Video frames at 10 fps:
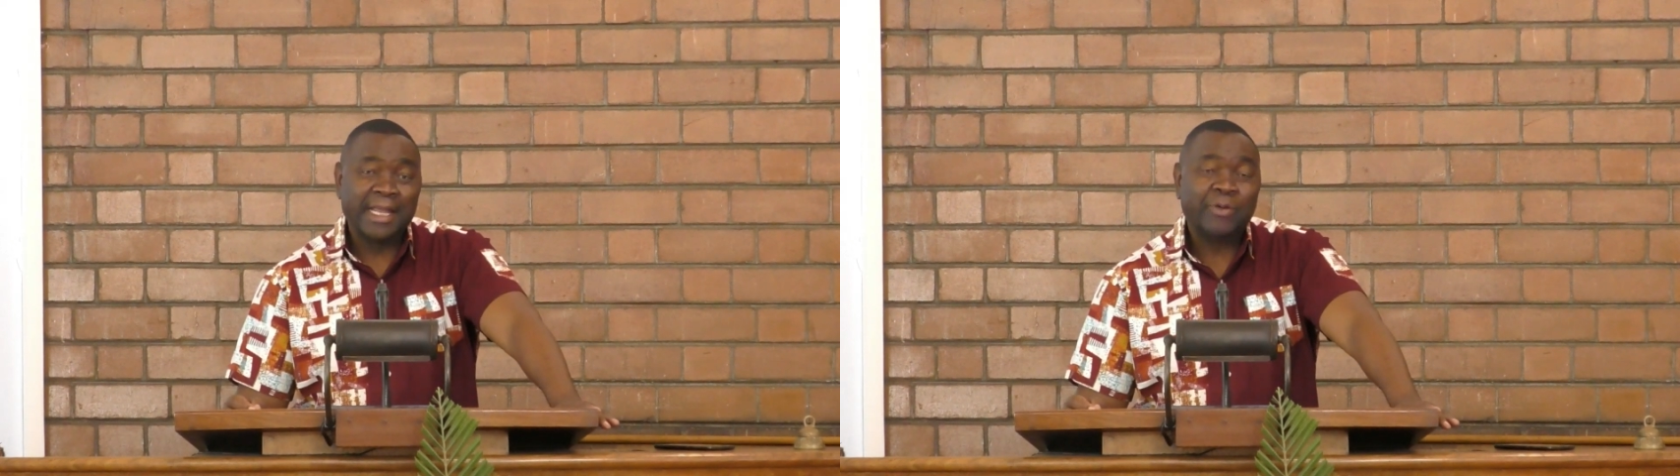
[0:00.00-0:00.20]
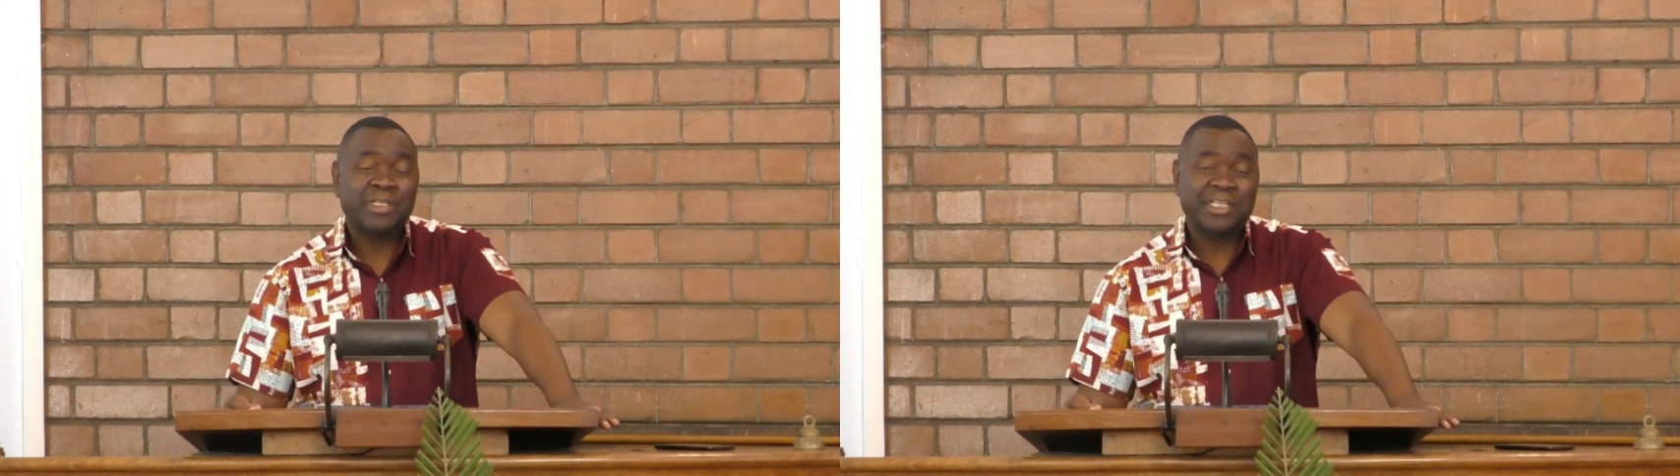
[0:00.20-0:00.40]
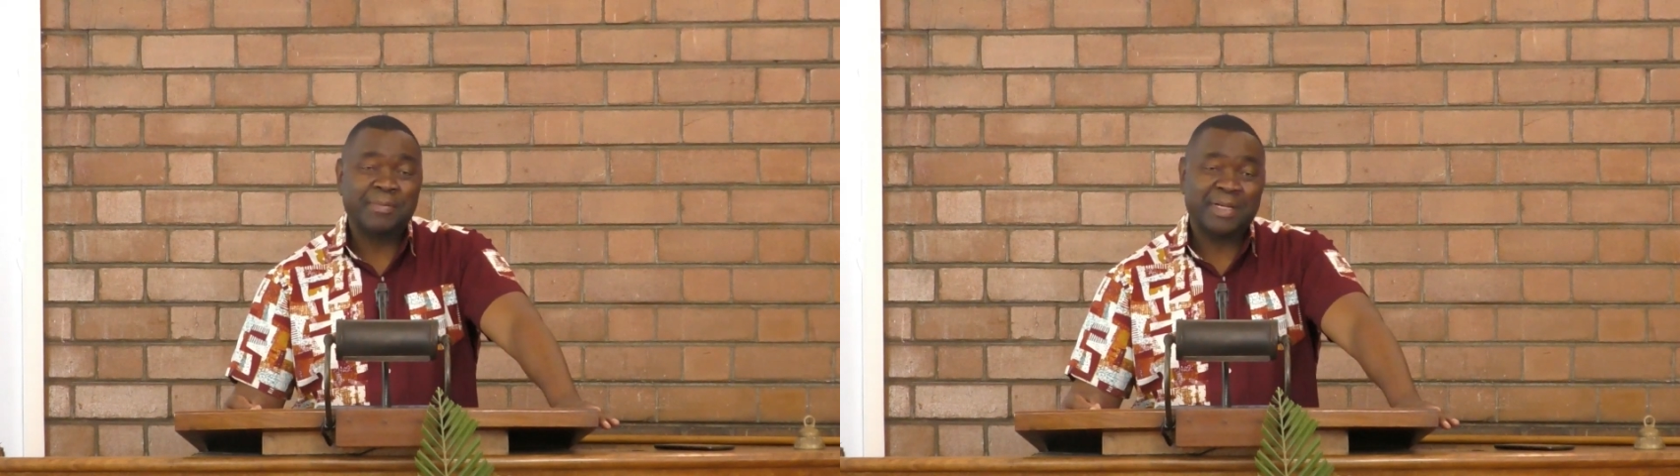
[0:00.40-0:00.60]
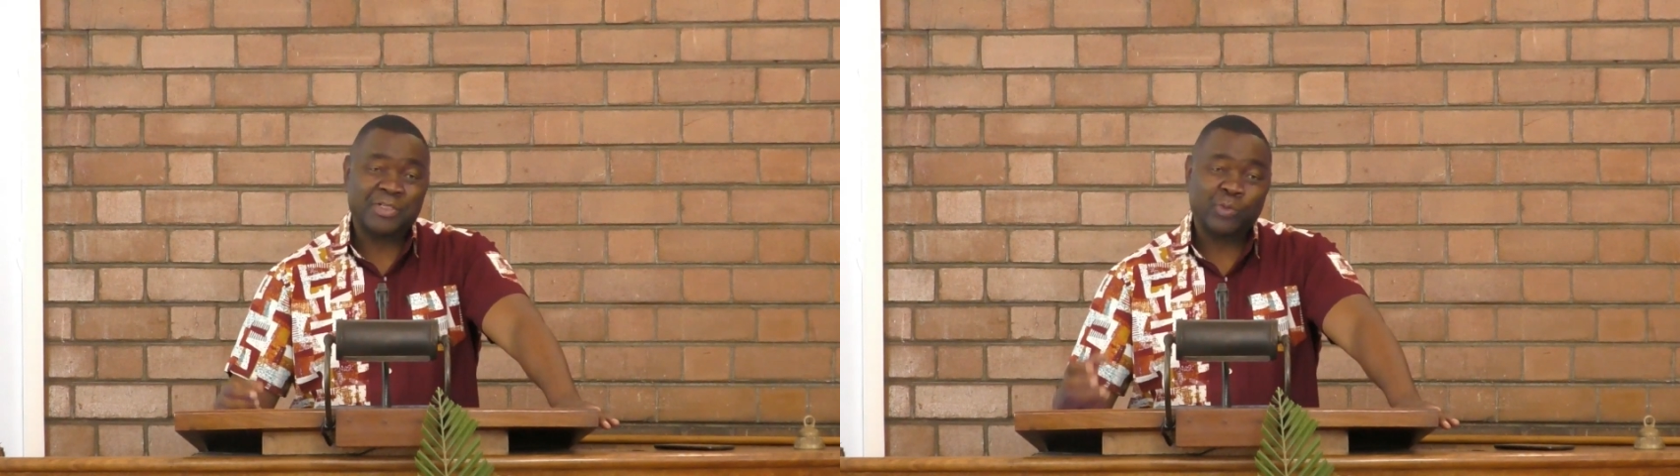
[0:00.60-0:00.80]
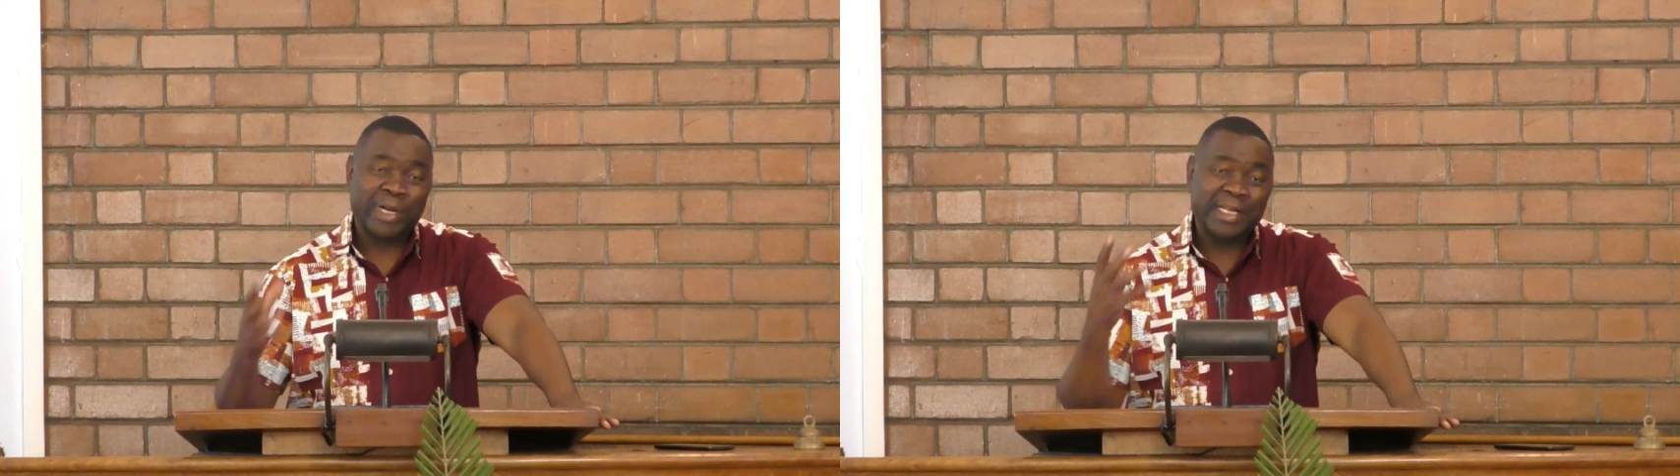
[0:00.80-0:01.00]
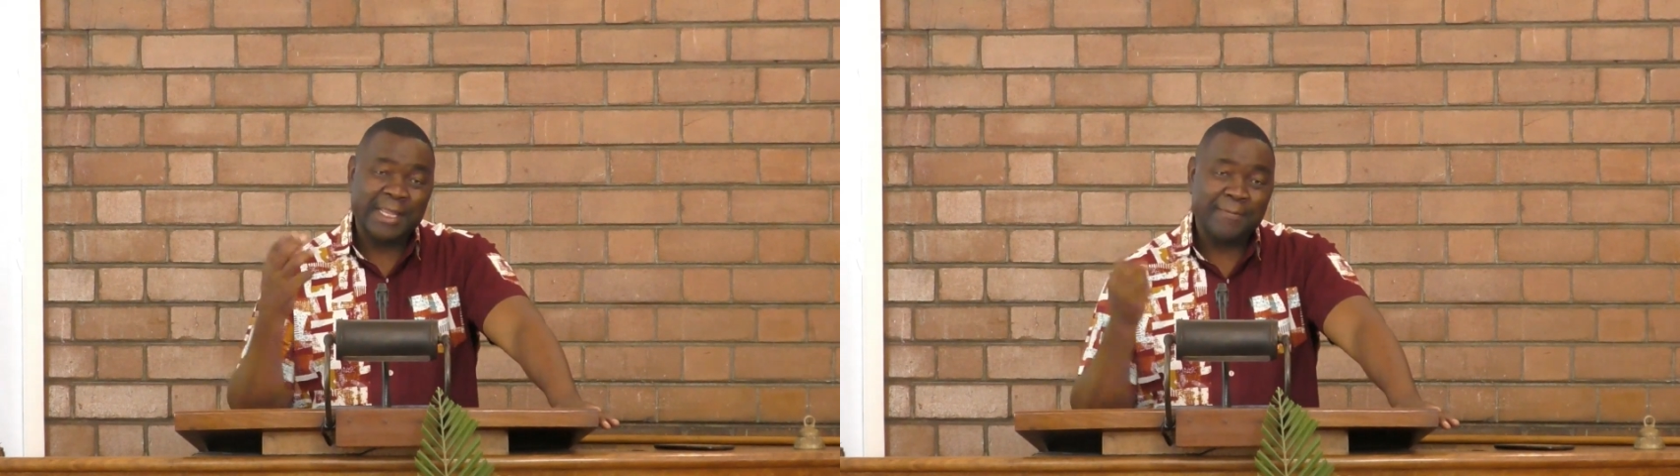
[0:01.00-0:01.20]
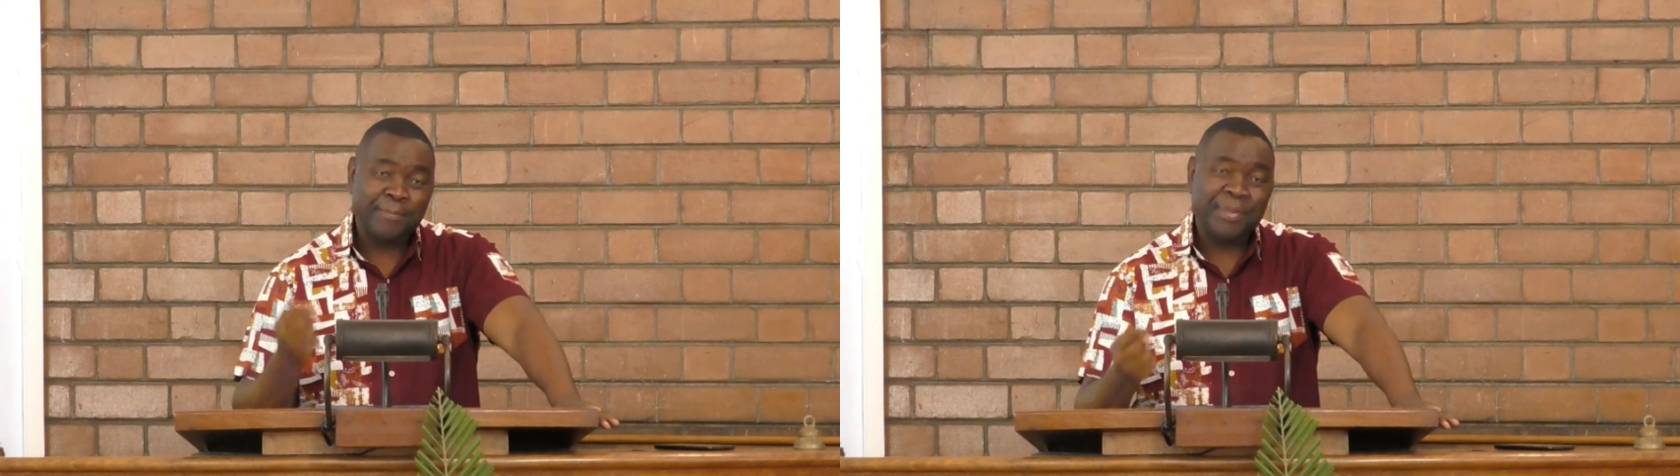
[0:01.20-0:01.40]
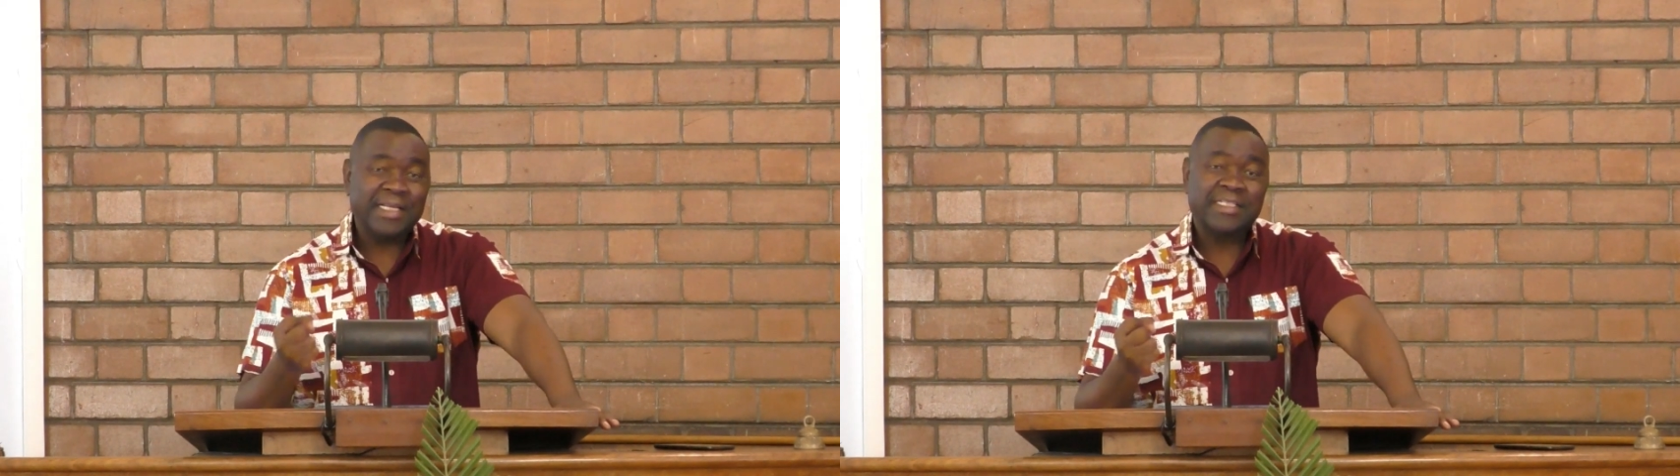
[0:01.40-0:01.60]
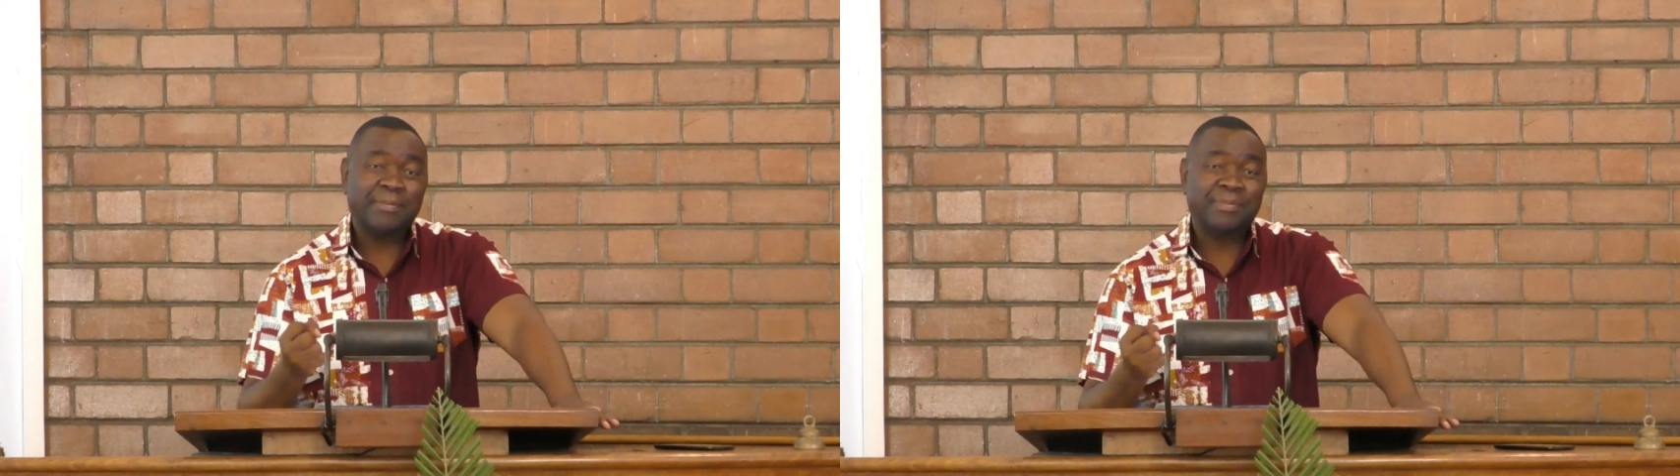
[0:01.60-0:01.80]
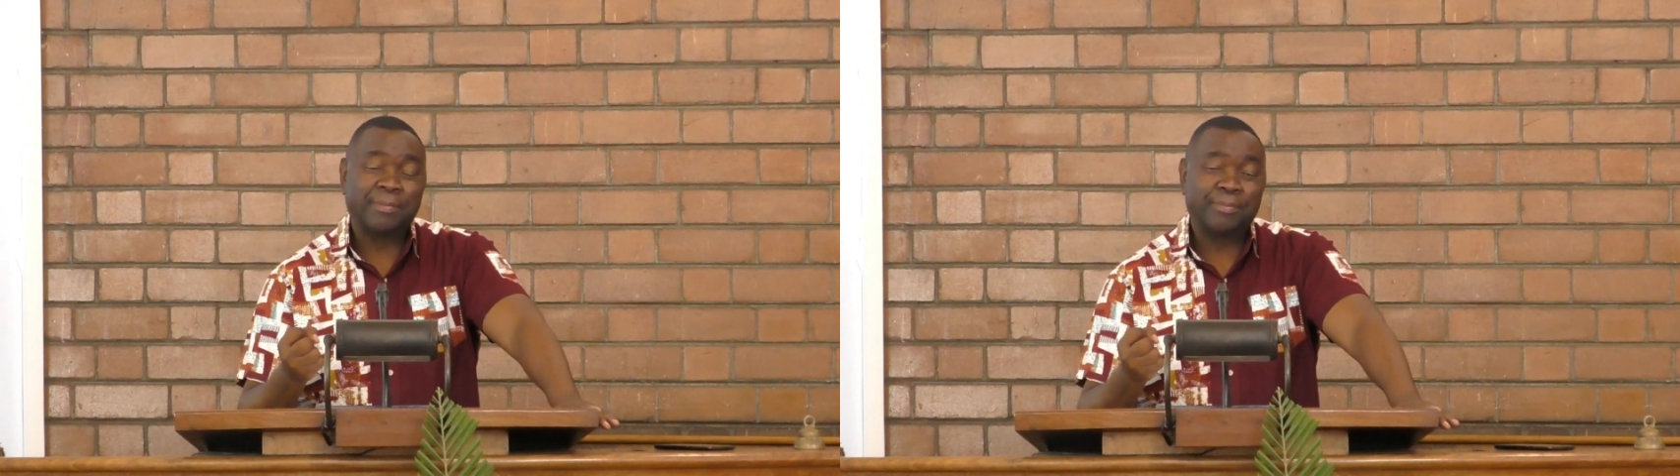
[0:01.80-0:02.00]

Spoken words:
Nicodemus when they picked up the